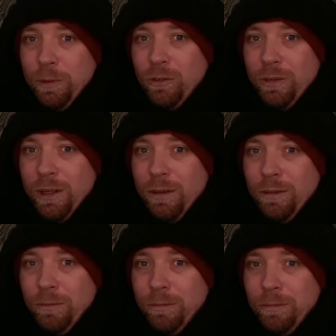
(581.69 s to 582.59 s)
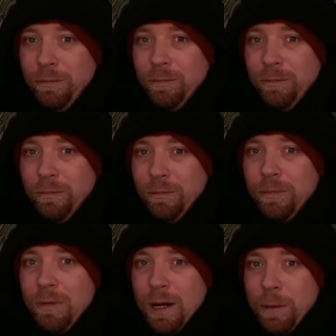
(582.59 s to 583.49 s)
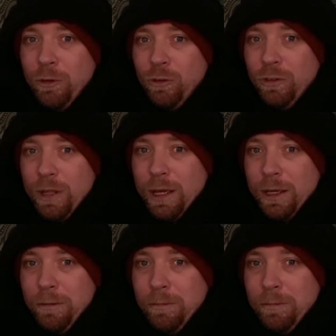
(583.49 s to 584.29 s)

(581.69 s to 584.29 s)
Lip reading: but still, I'm just saying.